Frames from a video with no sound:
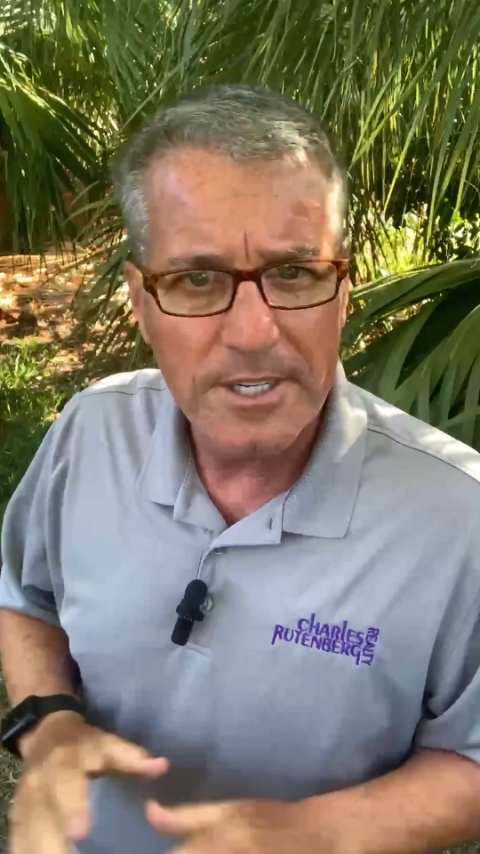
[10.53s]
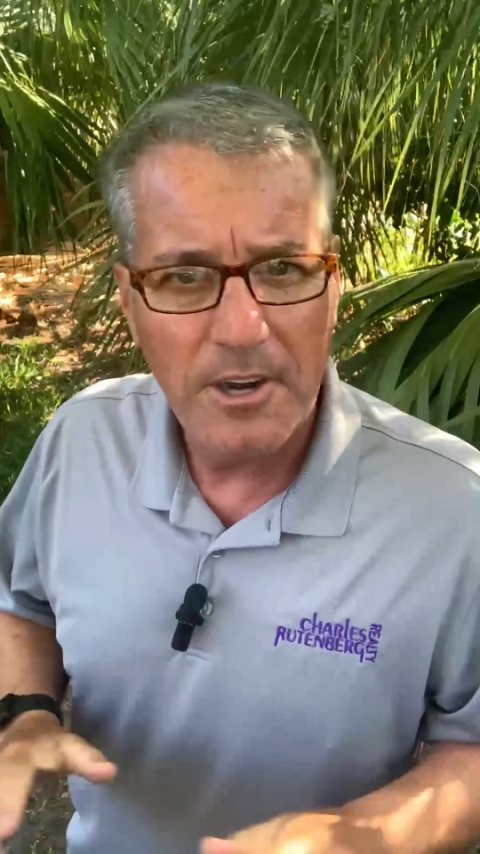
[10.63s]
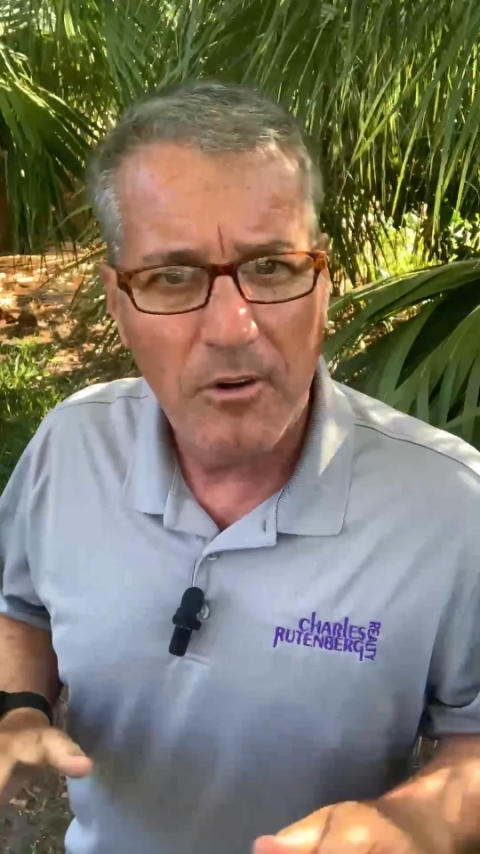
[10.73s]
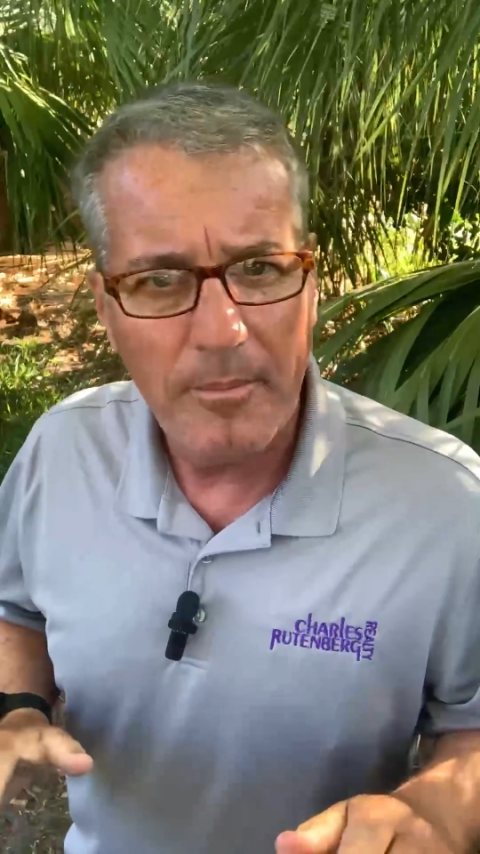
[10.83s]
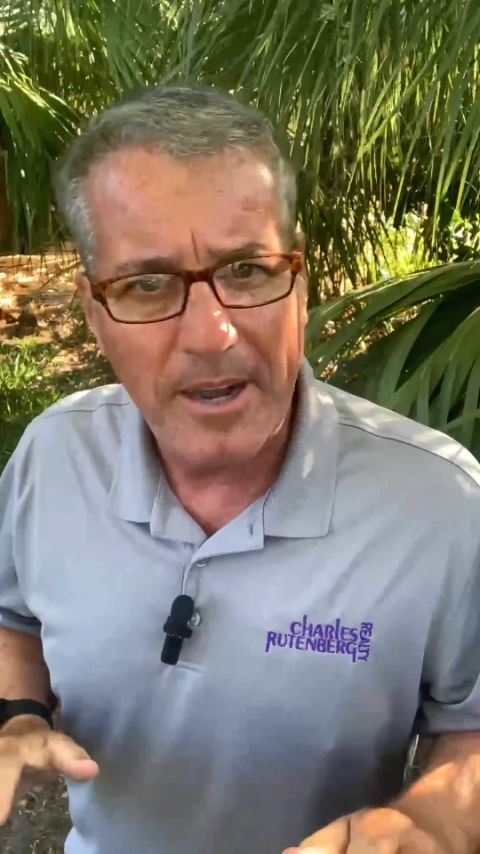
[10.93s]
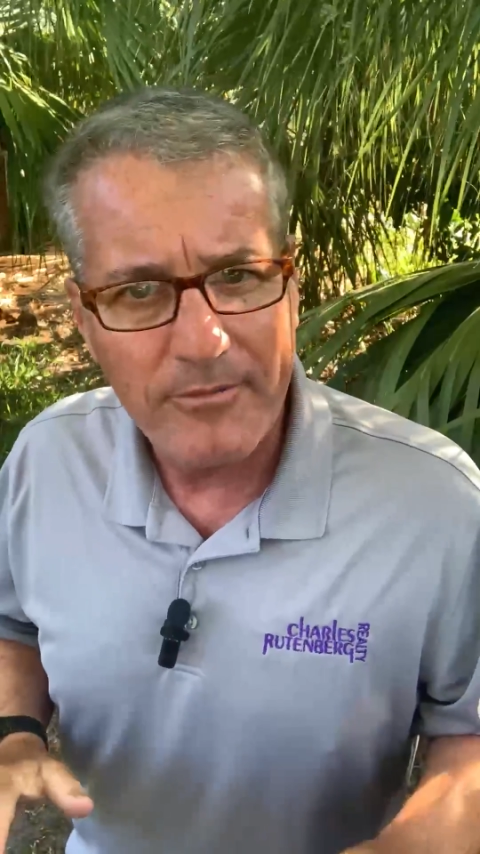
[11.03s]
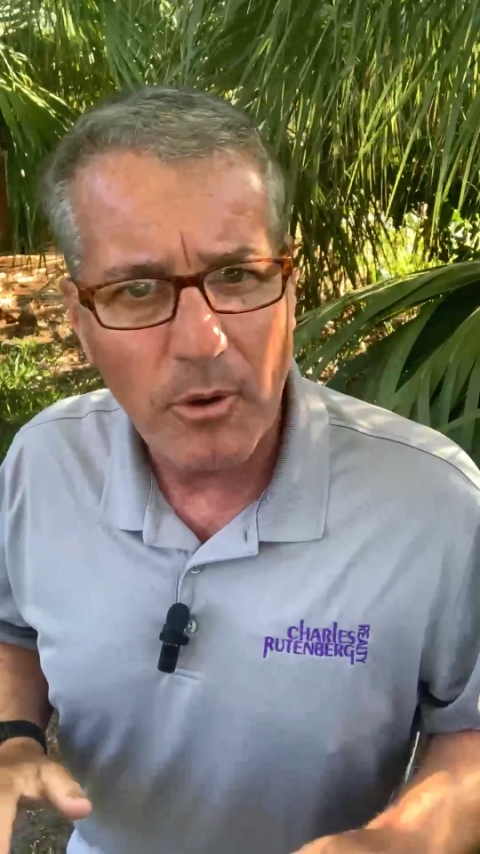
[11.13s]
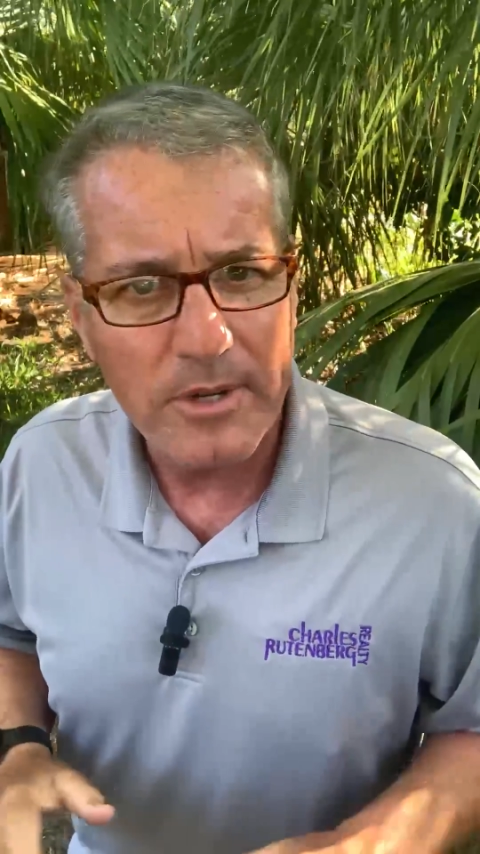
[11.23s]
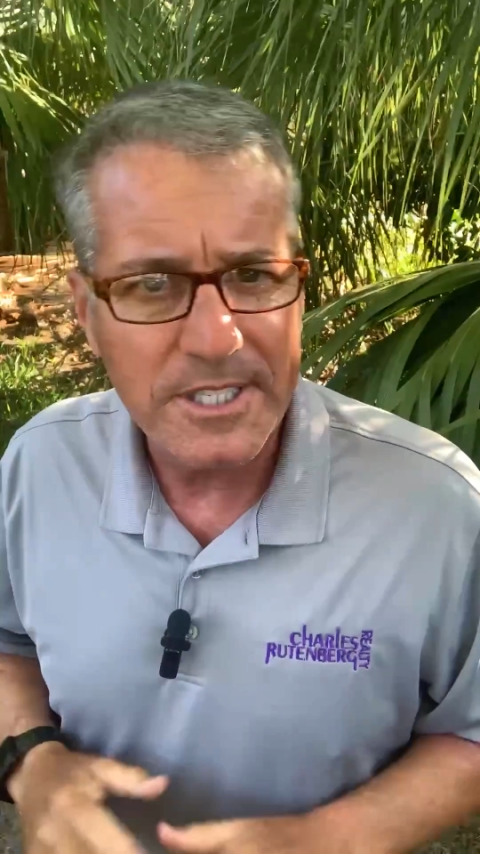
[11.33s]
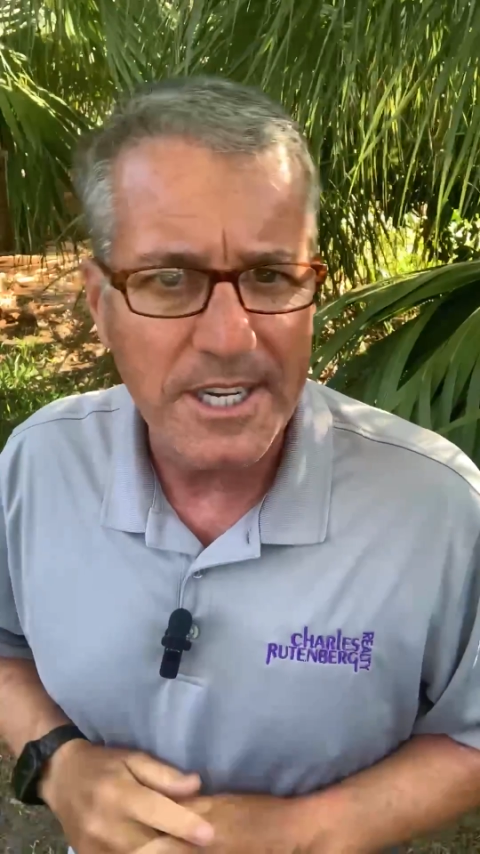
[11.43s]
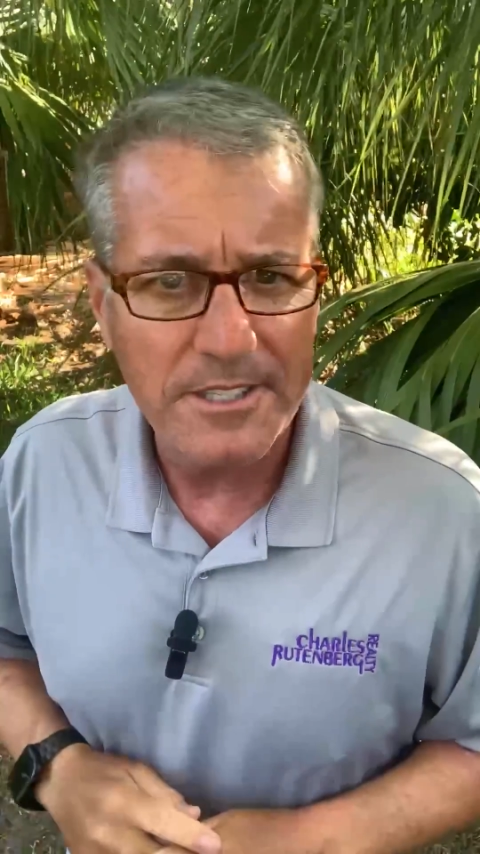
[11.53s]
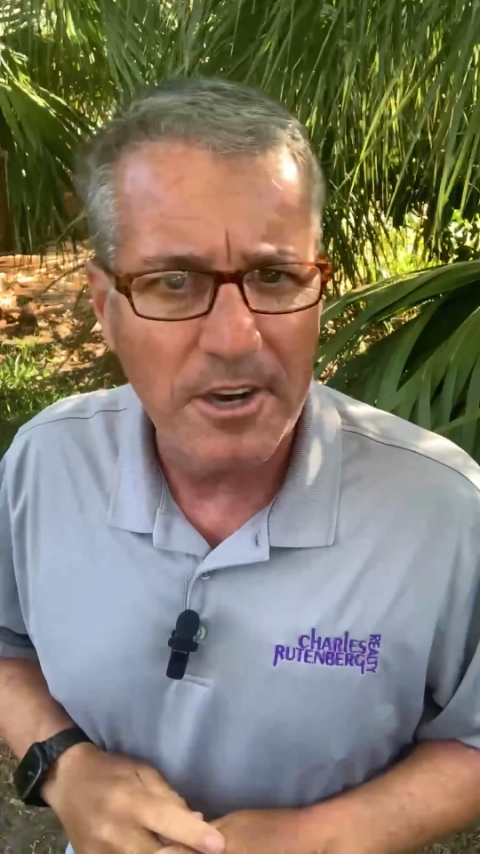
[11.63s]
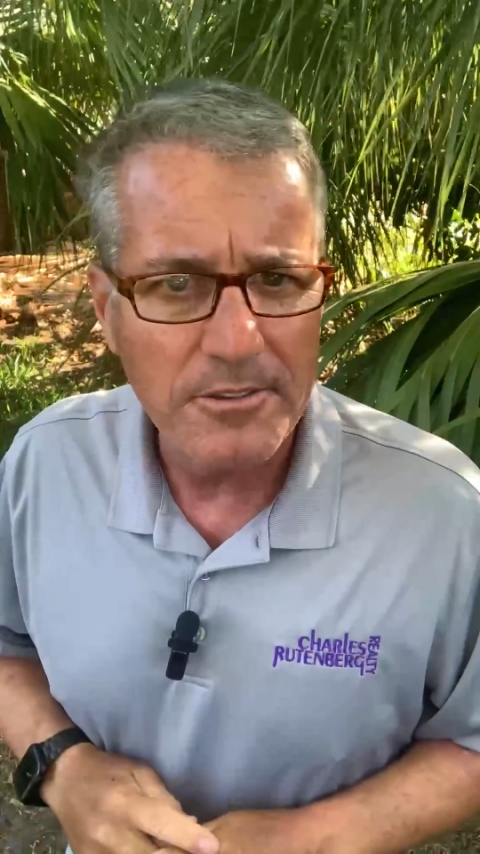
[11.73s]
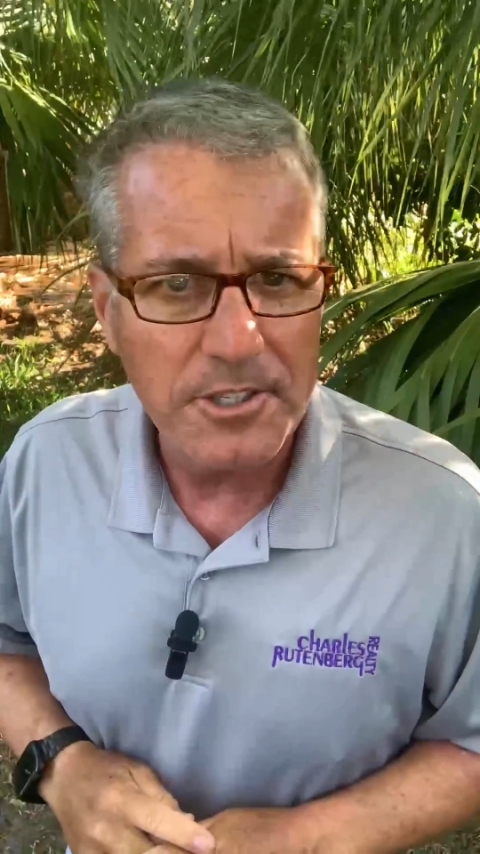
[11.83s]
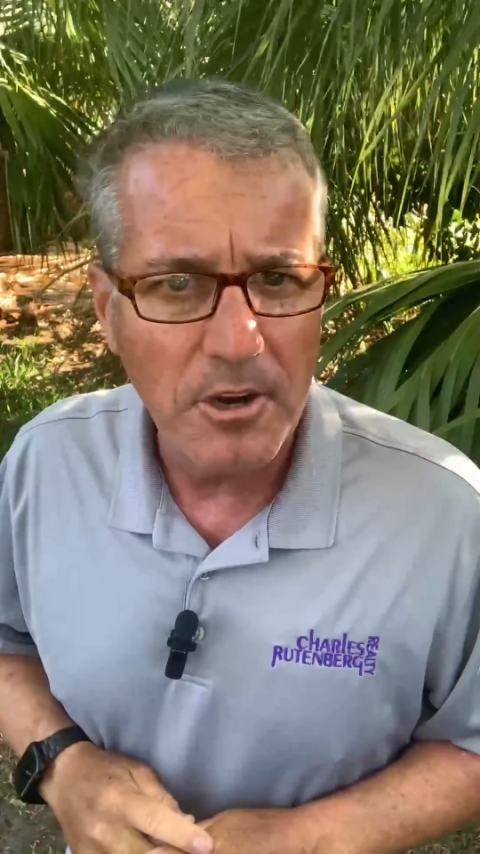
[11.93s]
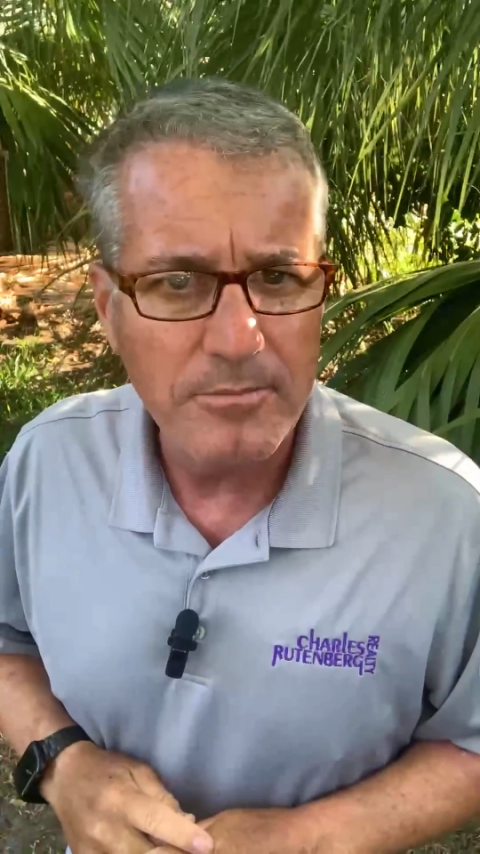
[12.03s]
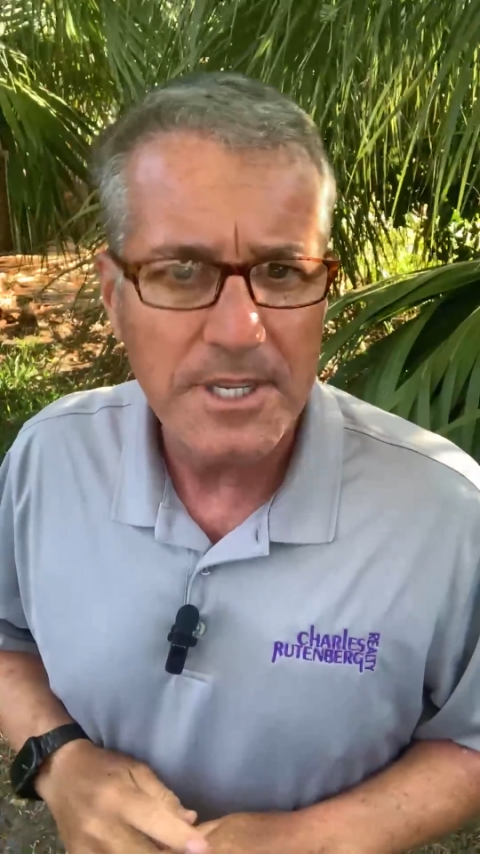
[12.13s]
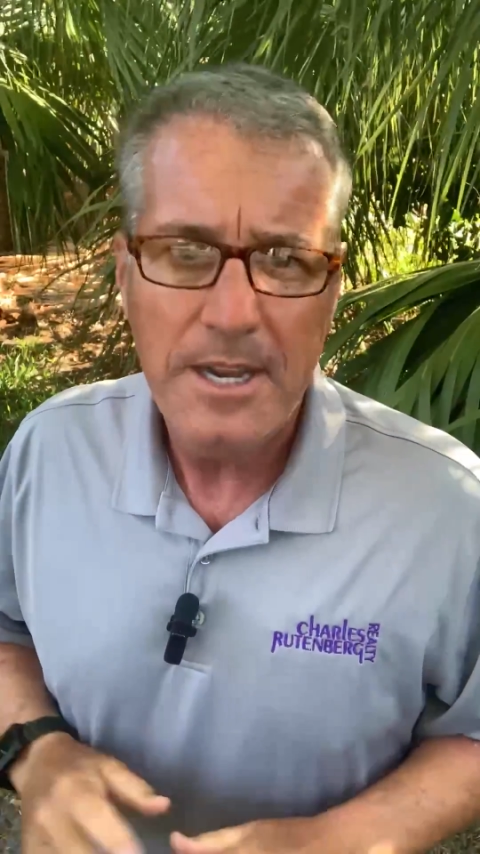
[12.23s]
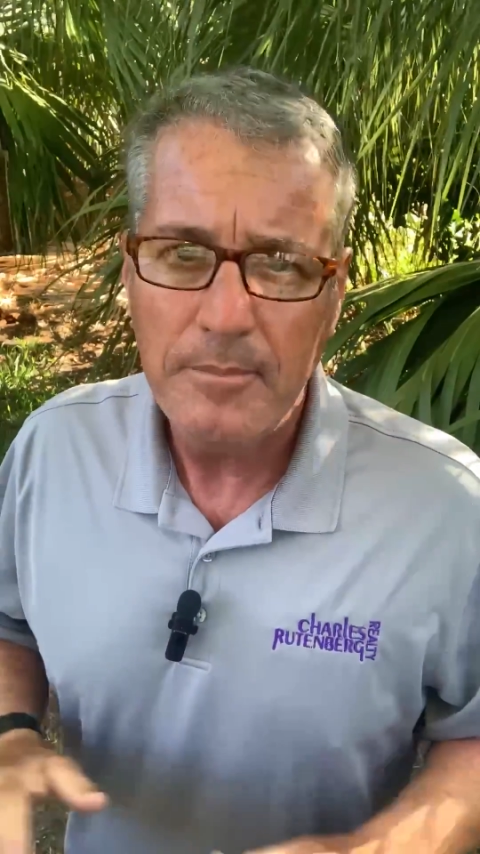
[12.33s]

to know about Florida Suncoast homes,